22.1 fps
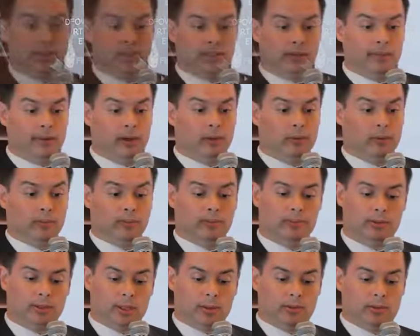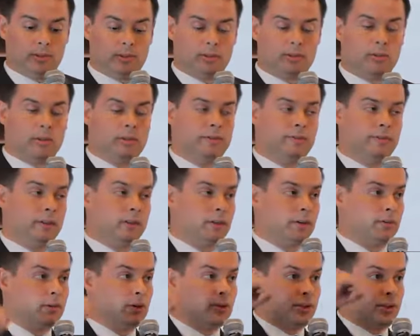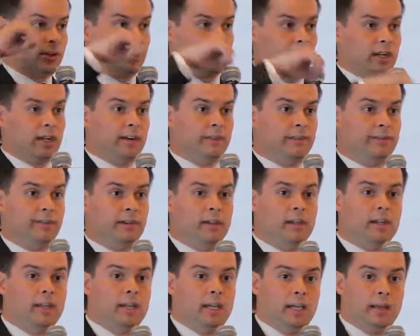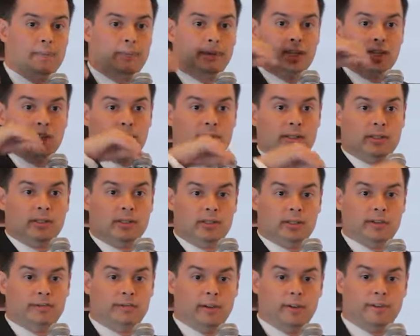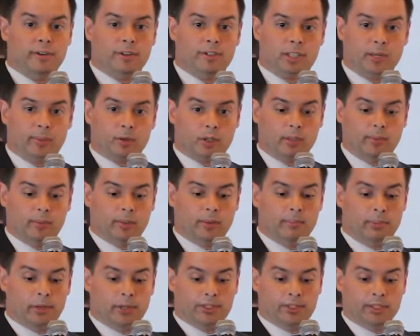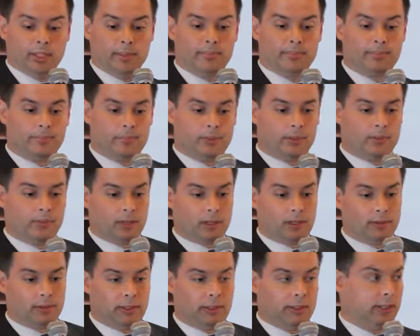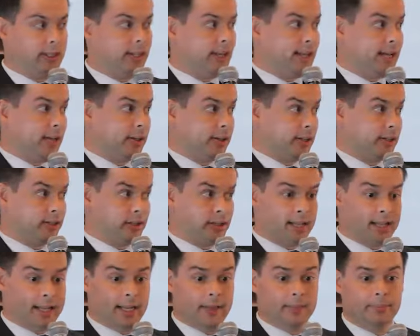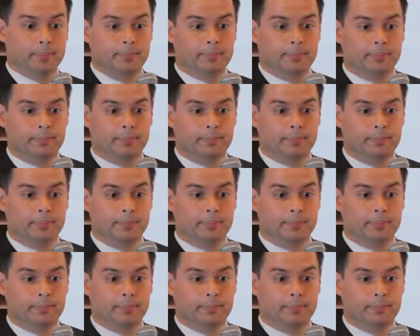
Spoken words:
is the bone. So it's just sort of like a rotator cuff impingement of your subacromial bursa. So completely analogous to that.